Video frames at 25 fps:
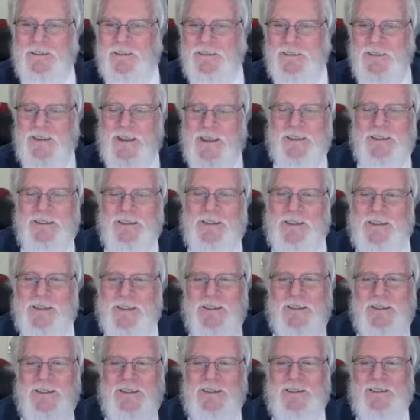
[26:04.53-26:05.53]
You guys getting
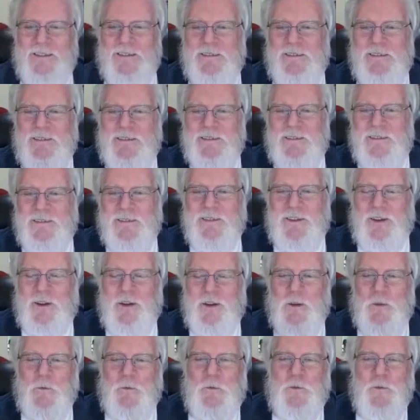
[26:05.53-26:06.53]
this? You're
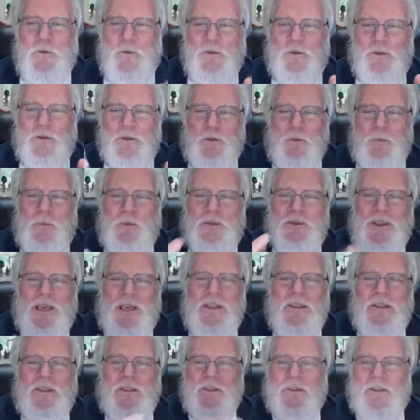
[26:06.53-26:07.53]
looking for the
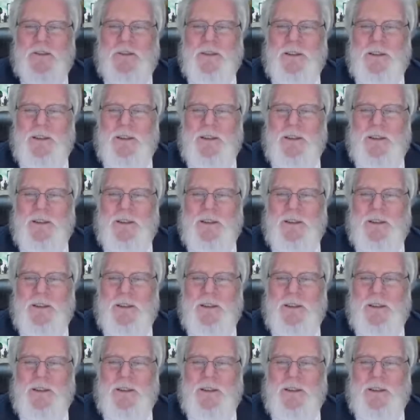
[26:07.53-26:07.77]
supersize